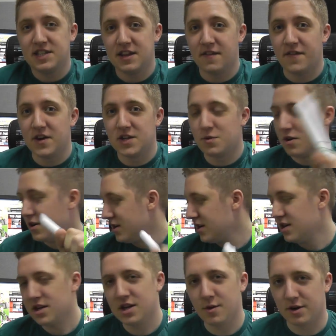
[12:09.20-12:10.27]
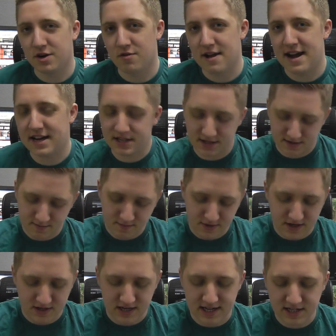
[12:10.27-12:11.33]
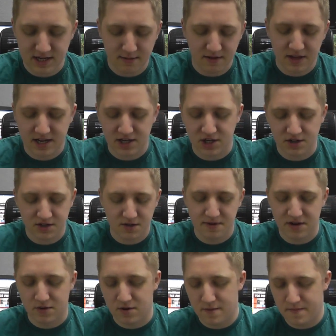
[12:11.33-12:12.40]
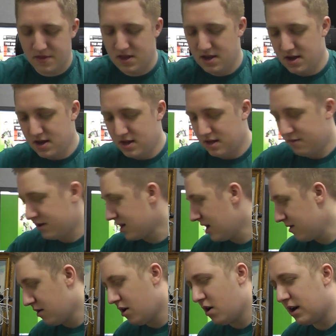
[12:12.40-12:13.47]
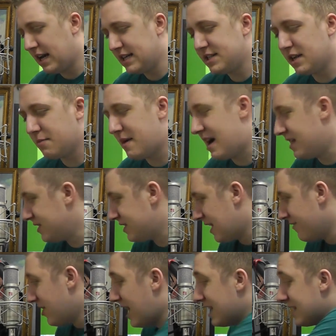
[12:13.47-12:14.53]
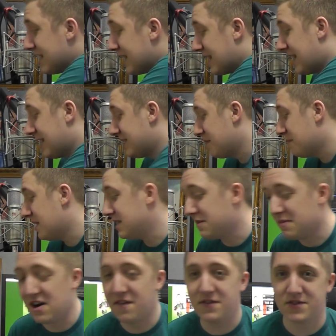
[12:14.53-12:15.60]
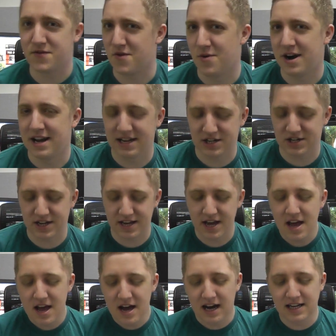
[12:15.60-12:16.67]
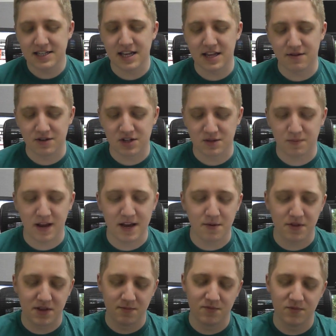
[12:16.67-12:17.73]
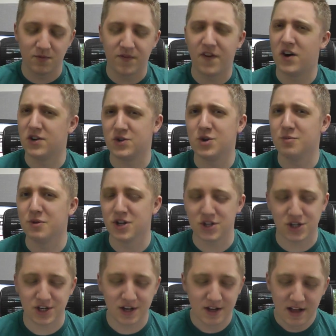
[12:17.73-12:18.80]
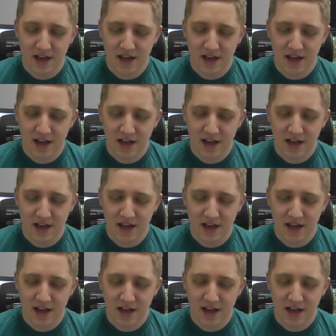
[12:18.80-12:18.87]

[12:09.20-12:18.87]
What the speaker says: said the first one, you are correct, because last time I think I chose the middle one. There we go. Oh, elastic bands. I've not had any elastic bands in my office for a while, actually. I sit there and just play with them far too much.